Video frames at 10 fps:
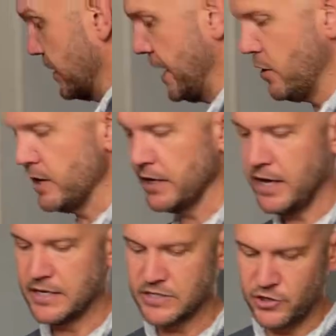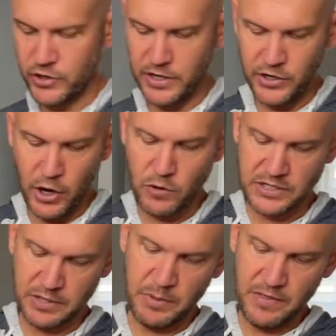of the carrying case, and you're going to
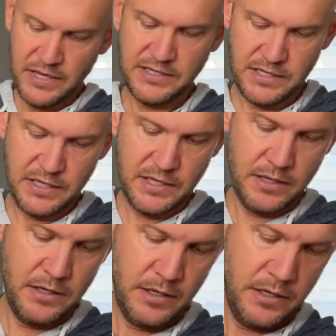notice, I mean, this thing